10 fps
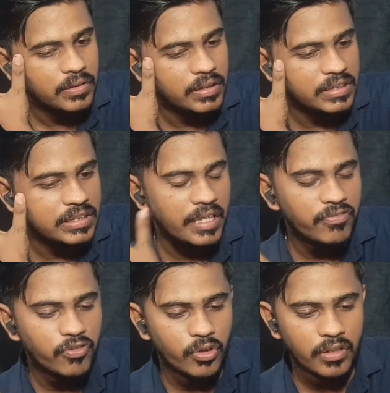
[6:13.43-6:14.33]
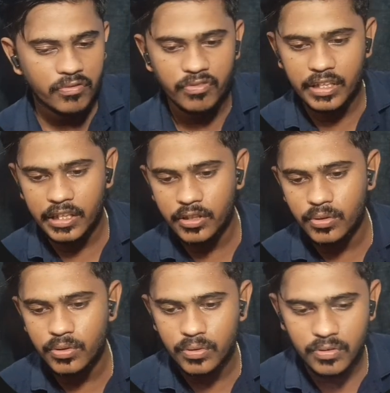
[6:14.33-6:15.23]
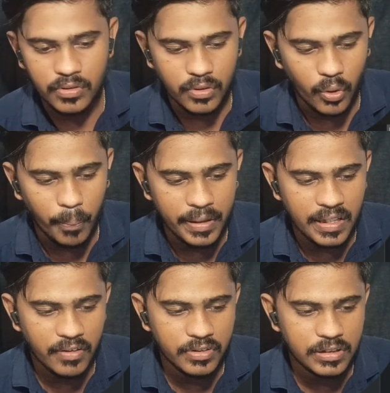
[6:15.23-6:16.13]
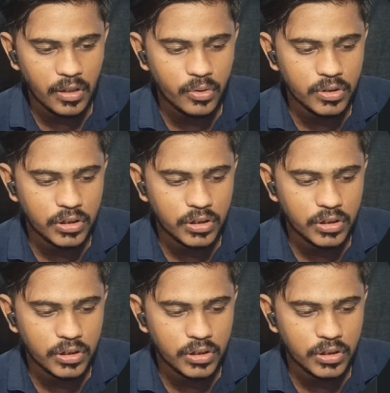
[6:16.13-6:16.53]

In step 4, we need to open the Visual Code